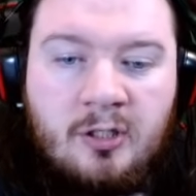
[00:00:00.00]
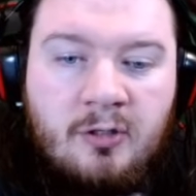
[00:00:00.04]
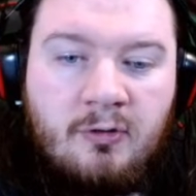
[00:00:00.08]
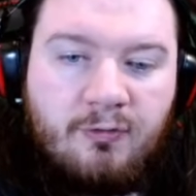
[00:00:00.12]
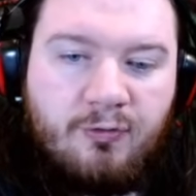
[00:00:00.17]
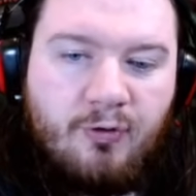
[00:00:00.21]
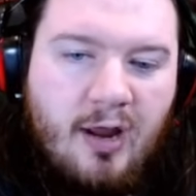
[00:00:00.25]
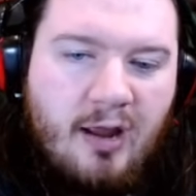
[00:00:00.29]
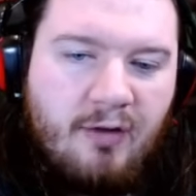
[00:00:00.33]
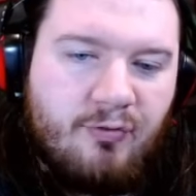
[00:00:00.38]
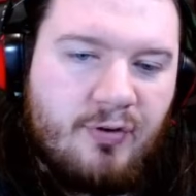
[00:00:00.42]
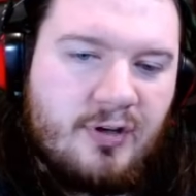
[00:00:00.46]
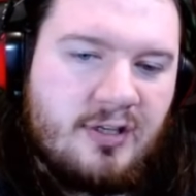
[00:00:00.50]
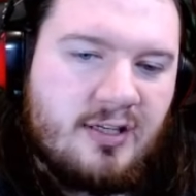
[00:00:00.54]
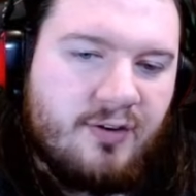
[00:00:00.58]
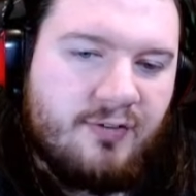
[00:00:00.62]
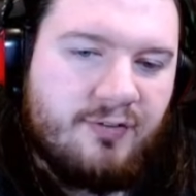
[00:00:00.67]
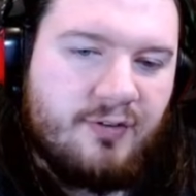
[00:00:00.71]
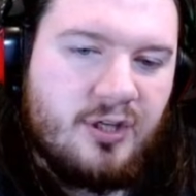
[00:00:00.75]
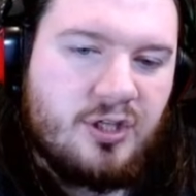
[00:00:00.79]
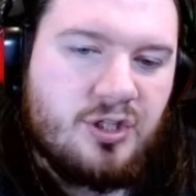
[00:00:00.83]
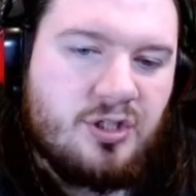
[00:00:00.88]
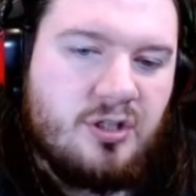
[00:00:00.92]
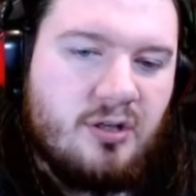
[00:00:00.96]
for every
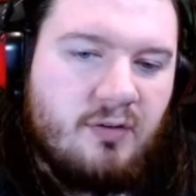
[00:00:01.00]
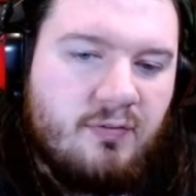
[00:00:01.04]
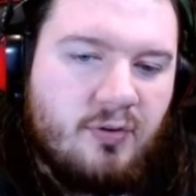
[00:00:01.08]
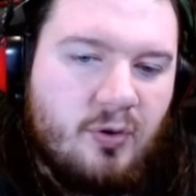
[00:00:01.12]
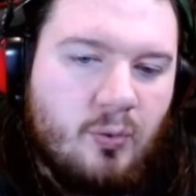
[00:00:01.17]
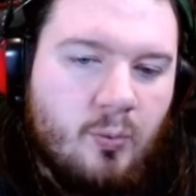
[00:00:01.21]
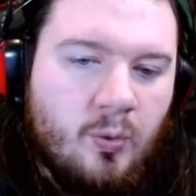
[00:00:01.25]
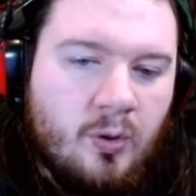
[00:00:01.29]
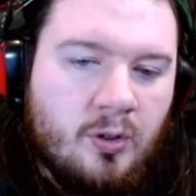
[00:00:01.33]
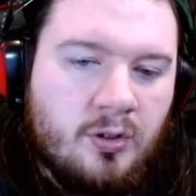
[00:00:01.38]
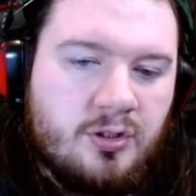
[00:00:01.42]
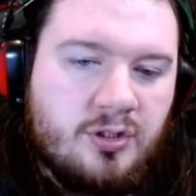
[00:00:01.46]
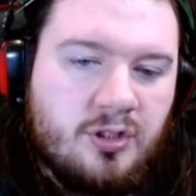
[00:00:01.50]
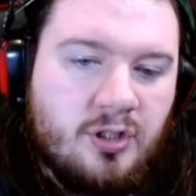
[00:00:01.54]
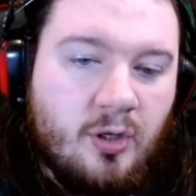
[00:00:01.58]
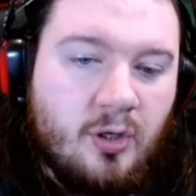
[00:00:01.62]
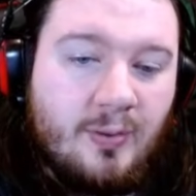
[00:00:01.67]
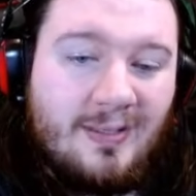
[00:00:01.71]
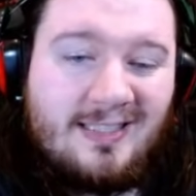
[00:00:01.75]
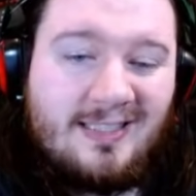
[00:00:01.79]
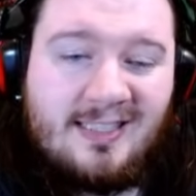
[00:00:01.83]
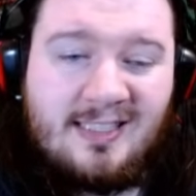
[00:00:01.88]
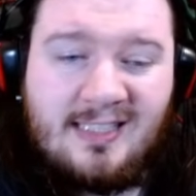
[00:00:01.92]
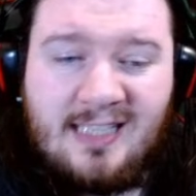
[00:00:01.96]
definition if you want to go
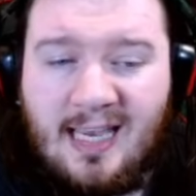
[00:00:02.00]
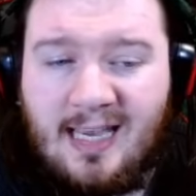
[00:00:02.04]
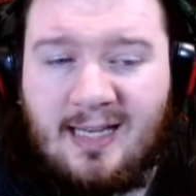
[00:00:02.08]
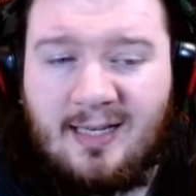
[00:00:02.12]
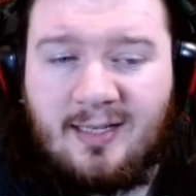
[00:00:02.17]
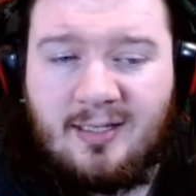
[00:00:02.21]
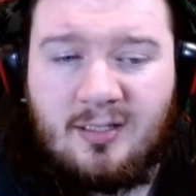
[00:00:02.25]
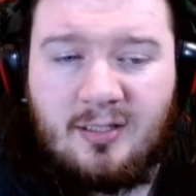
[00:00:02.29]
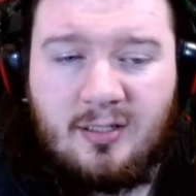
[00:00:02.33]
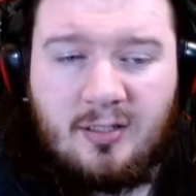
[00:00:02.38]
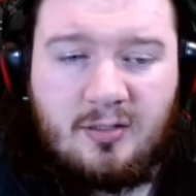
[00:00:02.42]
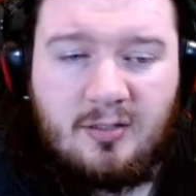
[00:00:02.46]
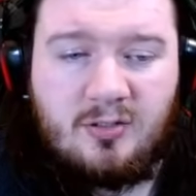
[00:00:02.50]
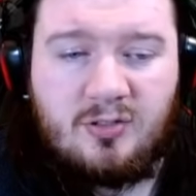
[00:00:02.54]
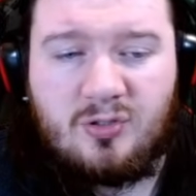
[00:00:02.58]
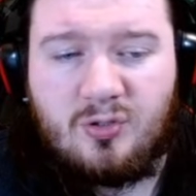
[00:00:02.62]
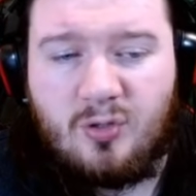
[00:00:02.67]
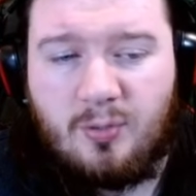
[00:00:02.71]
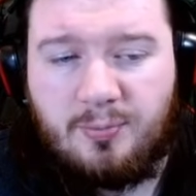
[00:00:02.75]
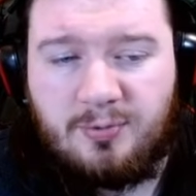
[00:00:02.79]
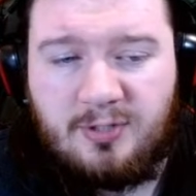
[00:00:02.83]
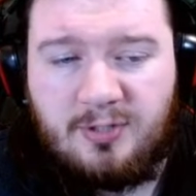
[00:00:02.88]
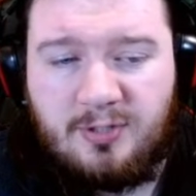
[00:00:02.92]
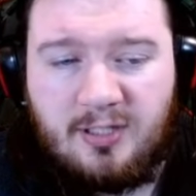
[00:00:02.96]
insane and
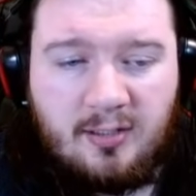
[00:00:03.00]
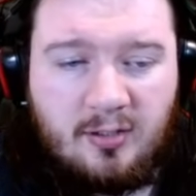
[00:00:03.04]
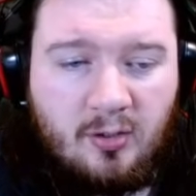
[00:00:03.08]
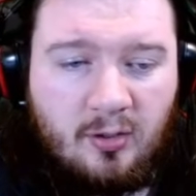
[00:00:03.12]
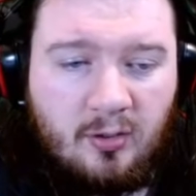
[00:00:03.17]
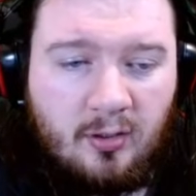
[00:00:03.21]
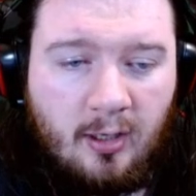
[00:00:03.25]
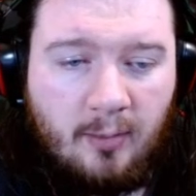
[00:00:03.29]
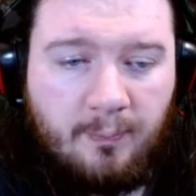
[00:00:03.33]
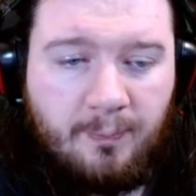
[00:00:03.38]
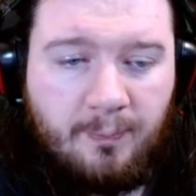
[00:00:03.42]
scripting it all up.